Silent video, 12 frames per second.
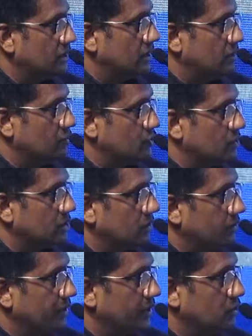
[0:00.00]
almost
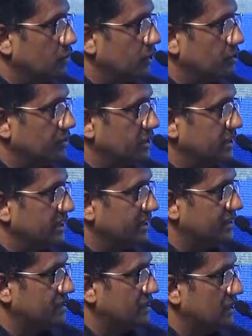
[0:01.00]
going into 120
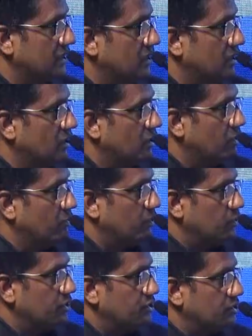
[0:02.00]
degrees. But
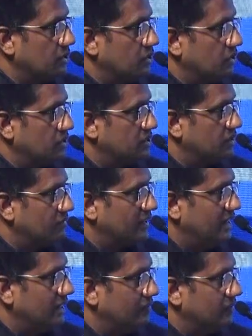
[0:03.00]
once you cross the
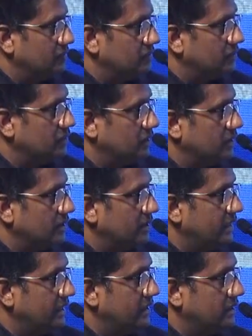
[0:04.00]
valve,
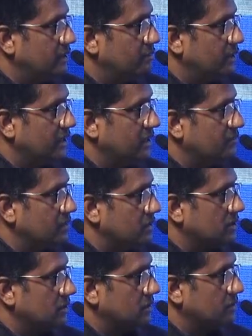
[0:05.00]
then it becomes
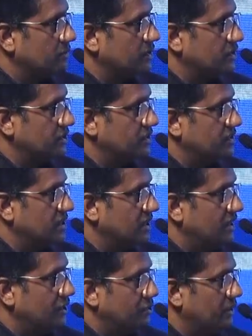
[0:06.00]
much easier,
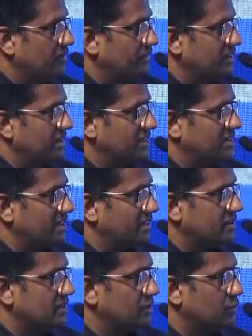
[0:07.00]
and you get a fantastic
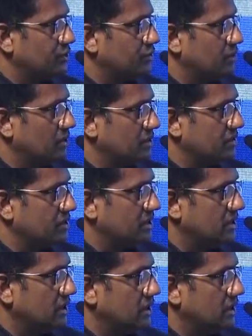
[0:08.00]
result. Once you cross it,